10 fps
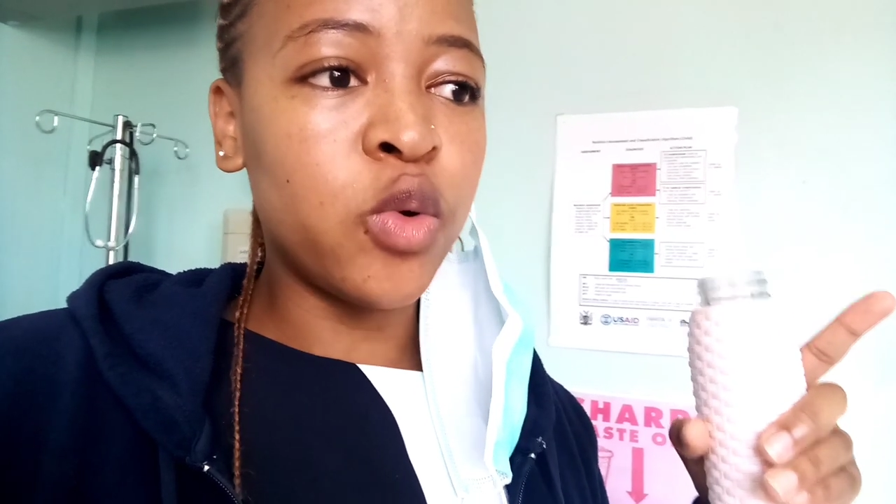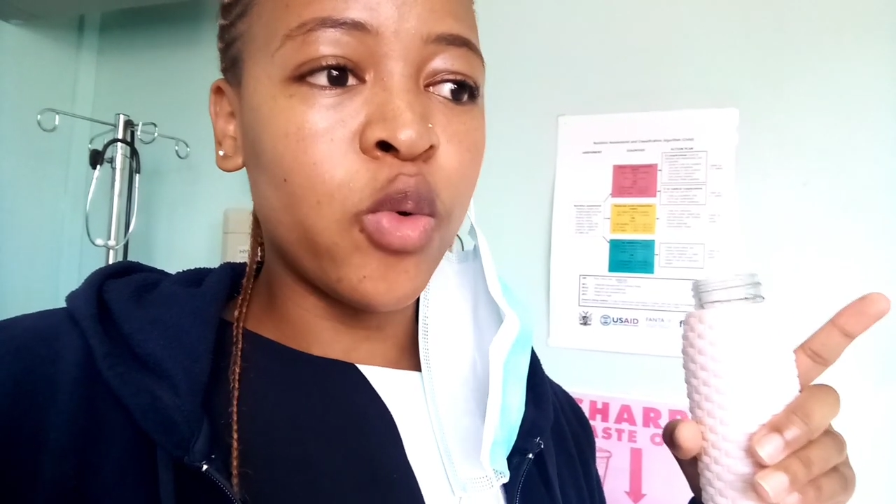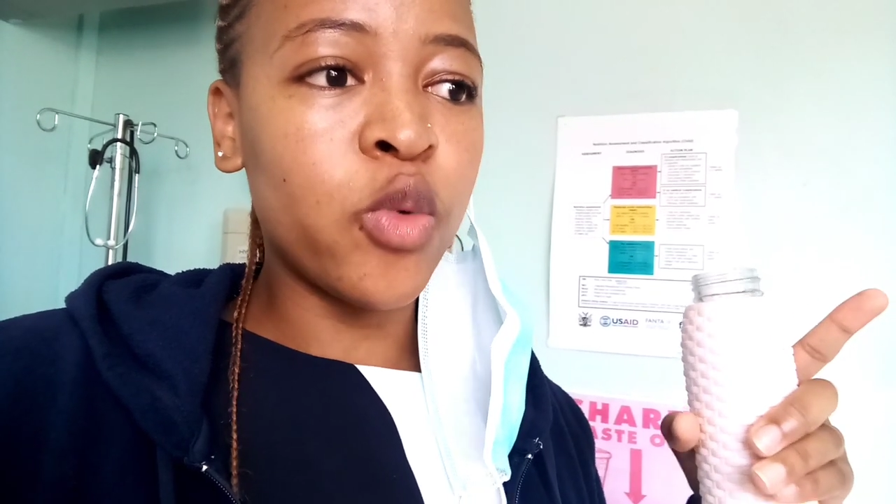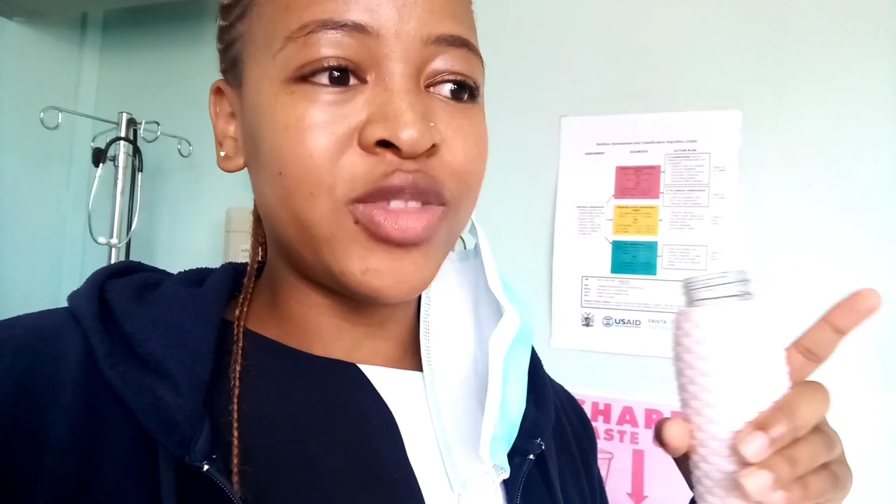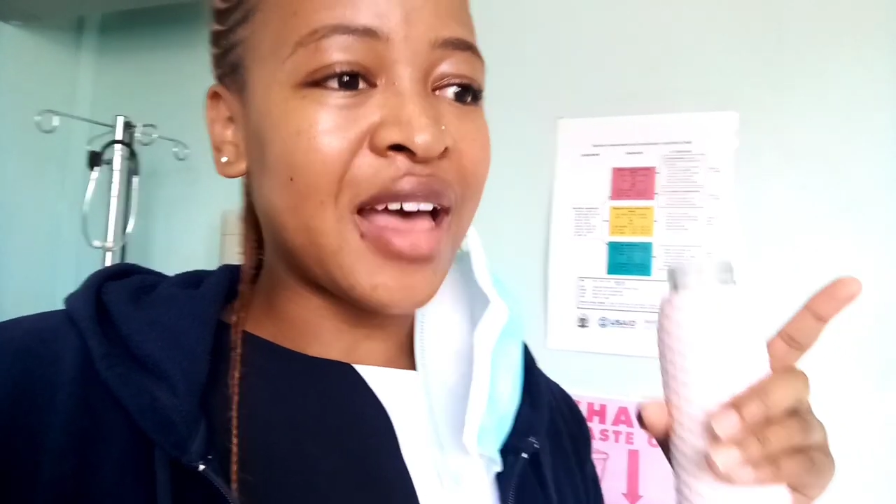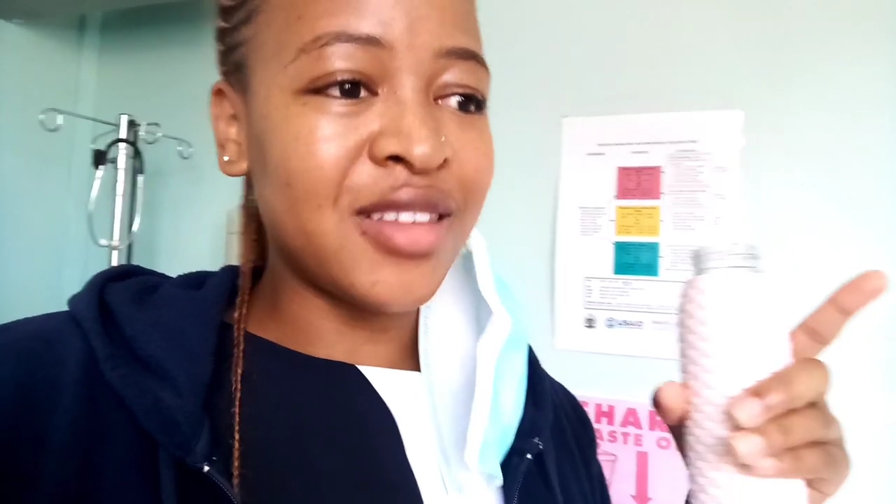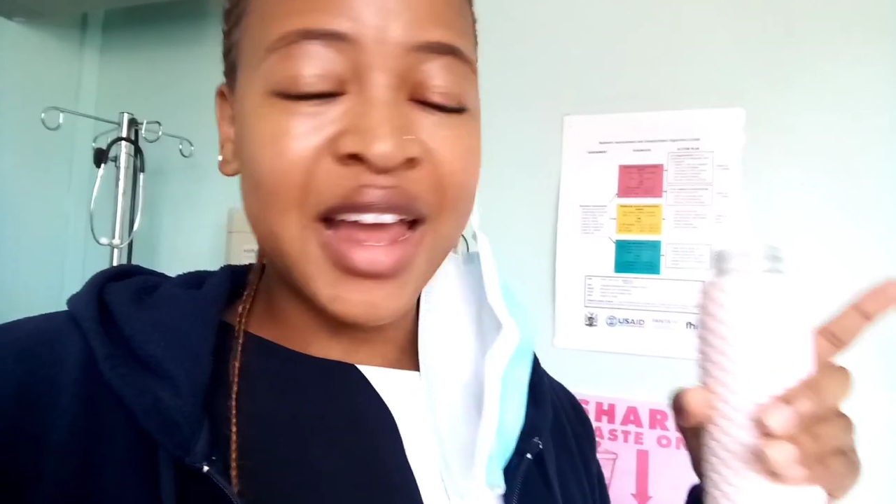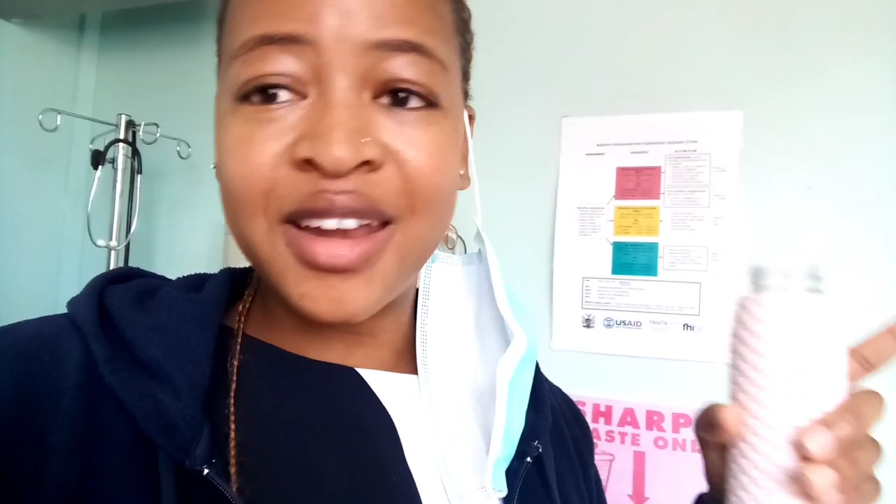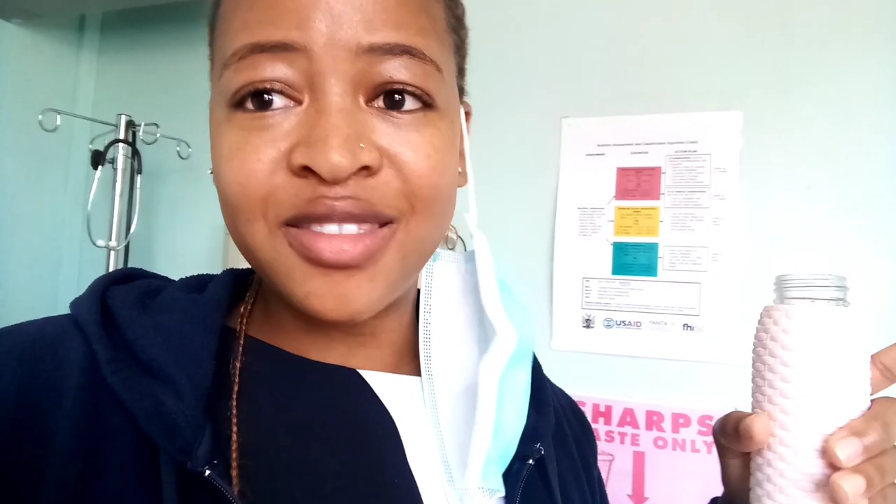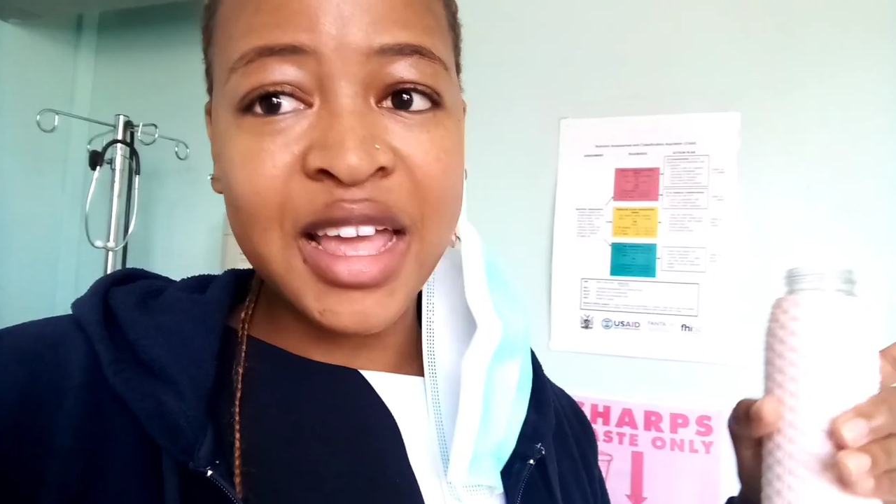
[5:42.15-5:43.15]
who doesn't
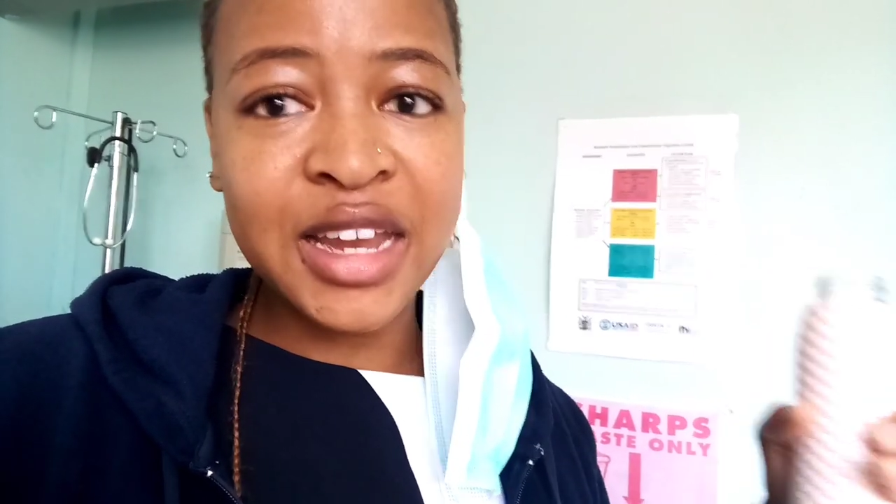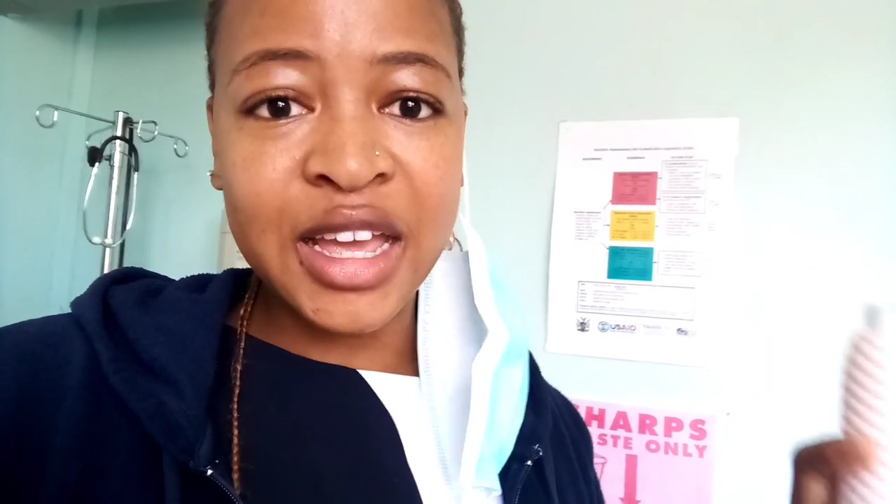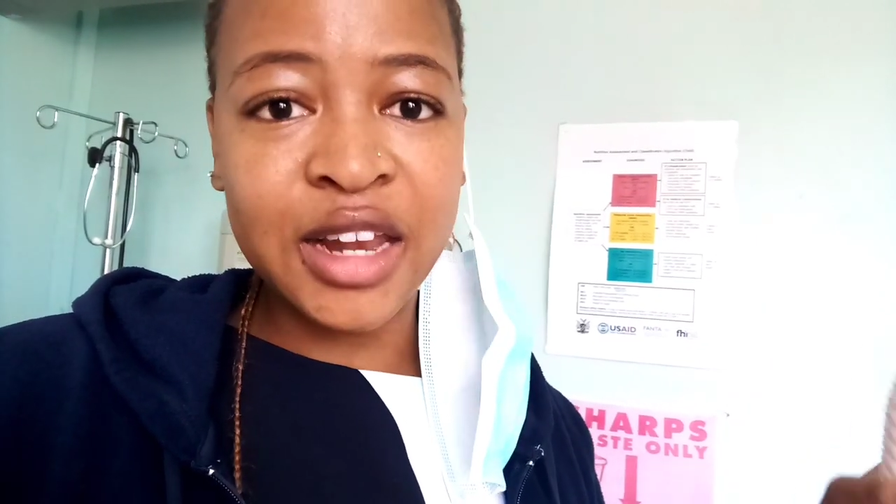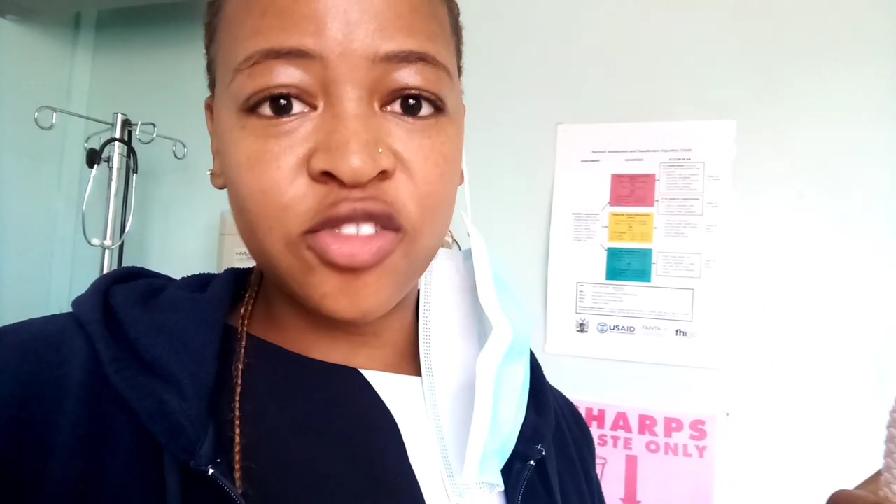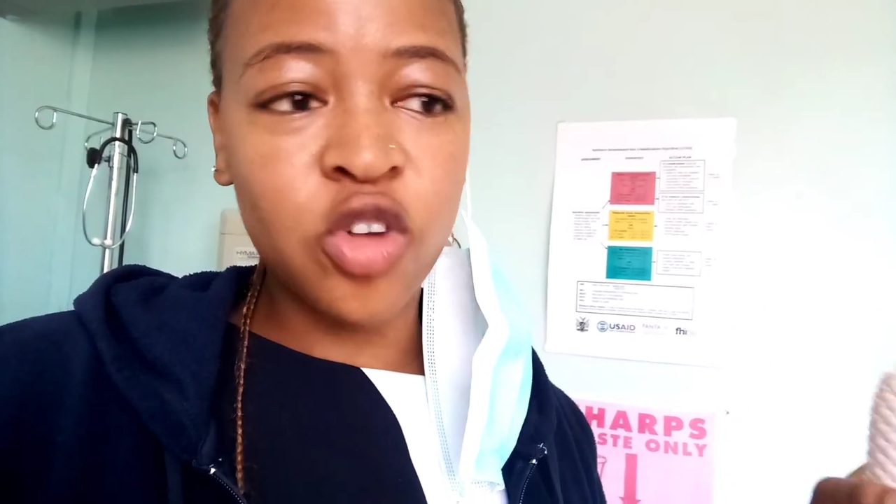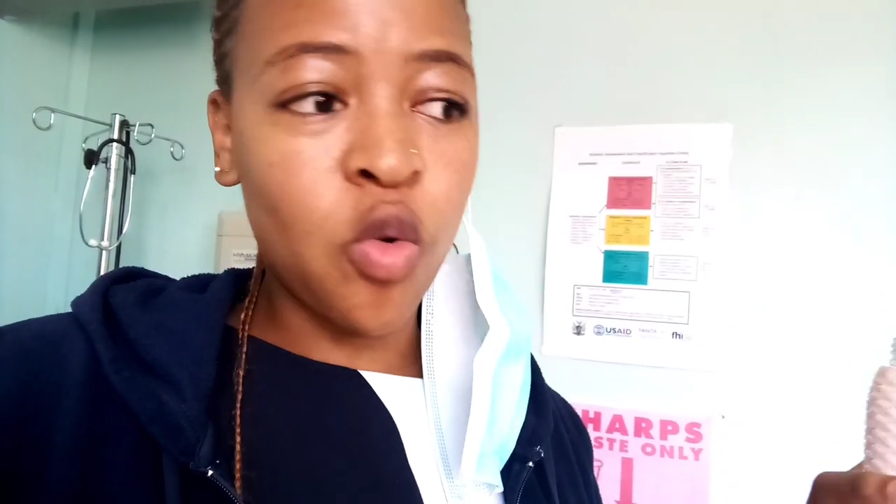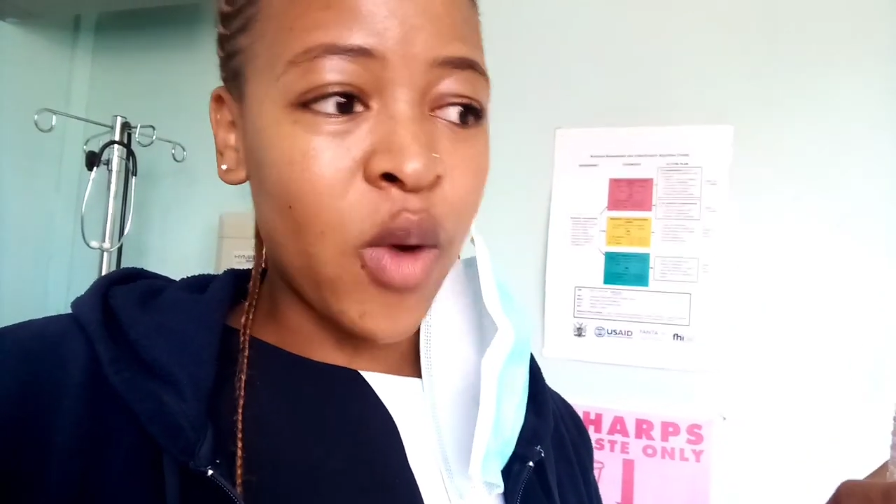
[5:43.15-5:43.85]
understand english or